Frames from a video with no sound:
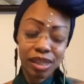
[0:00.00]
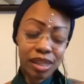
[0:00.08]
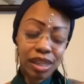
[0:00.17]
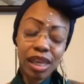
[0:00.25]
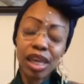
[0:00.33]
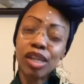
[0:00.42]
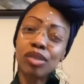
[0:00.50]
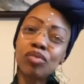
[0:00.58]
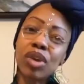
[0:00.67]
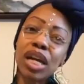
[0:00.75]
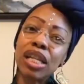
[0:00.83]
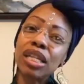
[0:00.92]
is
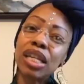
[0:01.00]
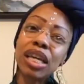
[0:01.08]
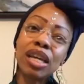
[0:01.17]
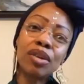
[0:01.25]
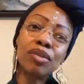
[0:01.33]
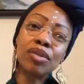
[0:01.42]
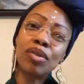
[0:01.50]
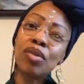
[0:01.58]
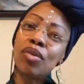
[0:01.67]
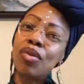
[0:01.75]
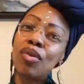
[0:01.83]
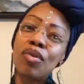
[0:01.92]
writing down
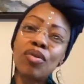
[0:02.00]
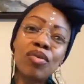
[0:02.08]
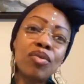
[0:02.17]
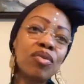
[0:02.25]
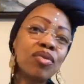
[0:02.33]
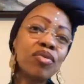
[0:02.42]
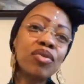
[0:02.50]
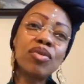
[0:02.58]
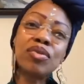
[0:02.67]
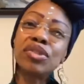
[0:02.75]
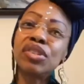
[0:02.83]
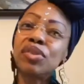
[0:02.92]
all
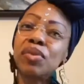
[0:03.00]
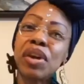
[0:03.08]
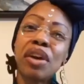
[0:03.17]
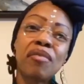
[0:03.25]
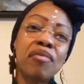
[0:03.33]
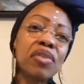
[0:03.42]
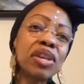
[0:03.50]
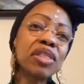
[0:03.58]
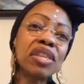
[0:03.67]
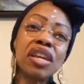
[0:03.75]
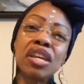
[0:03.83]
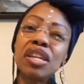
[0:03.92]
those situations,
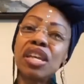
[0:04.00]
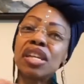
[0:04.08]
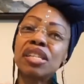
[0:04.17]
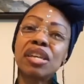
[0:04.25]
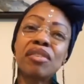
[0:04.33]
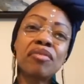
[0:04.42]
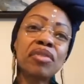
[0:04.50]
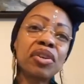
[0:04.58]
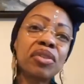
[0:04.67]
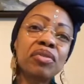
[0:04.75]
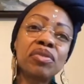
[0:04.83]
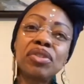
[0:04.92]
everything that has ever
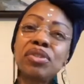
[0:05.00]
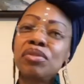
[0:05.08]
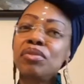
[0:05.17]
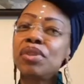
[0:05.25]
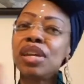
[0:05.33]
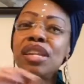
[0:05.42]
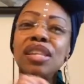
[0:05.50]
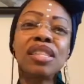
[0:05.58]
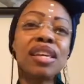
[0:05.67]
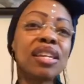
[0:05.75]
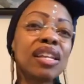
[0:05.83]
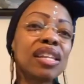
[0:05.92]
hurt you,
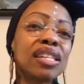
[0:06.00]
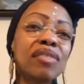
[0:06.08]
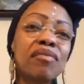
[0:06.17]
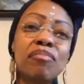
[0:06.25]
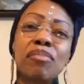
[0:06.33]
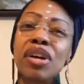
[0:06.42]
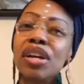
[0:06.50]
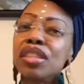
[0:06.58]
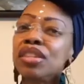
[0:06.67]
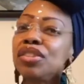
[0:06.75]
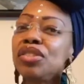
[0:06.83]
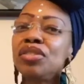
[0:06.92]
anything that has ever
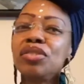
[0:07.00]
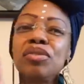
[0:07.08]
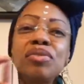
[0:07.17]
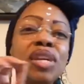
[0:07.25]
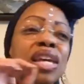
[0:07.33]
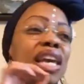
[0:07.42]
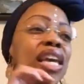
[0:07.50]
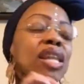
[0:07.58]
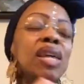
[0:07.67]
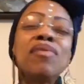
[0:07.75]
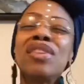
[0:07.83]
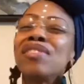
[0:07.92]
bothered you, and
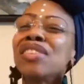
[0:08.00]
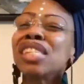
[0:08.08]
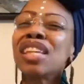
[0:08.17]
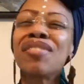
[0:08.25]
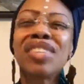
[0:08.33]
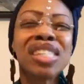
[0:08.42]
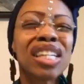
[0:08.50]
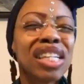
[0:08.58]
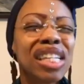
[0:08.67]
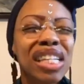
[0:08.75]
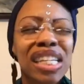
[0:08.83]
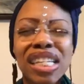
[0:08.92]
even if it's the
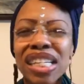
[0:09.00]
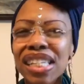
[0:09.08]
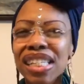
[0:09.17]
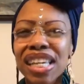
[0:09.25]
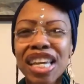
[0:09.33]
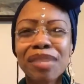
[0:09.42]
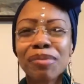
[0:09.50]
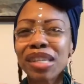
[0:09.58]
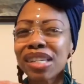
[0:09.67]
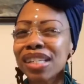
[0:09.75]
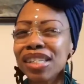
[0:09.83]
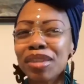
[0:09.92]
littlest things, because
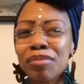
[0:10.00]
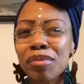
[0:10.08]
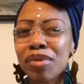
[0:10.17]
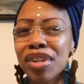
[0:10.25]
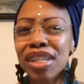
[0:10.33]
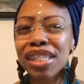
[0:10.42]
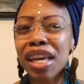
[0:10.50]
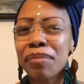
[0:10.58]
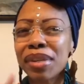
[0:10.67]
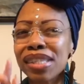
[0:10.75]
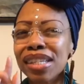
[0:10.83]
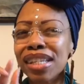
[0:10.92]
I tell people all the time,
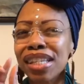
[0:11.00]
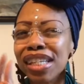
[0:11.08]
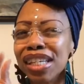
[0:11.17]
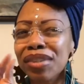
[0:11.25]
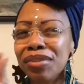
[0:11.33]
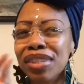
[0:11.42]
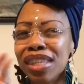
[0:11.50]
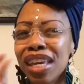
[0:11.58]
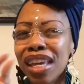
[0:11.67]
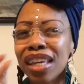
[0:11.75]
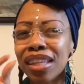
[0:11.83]
it's the little thing